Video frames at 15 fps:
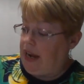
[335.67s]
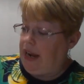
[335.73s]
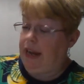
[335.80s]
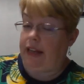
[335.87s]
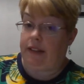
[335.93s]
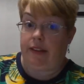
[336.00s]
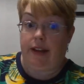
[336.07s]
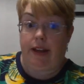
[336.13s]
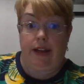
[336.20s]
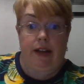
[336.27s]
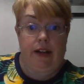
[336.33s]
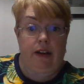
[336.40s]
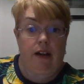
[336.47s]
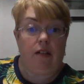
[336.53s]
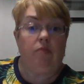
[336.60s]
And
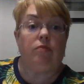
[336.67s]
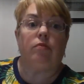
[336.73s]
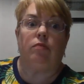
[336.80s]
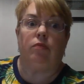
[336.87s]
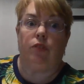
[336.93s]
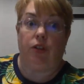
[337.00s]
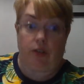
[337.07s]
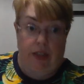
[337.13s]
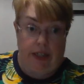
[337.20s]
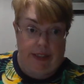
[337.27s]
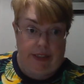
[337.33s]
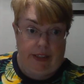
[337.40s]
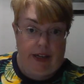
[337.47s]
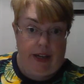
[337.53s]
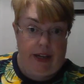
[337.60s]
then look
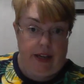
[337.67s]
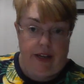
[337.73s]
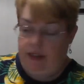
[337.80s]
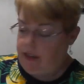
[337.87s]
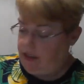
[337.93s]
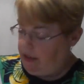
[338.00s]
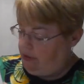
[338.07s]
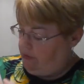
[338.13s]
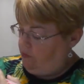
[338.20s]
at the end.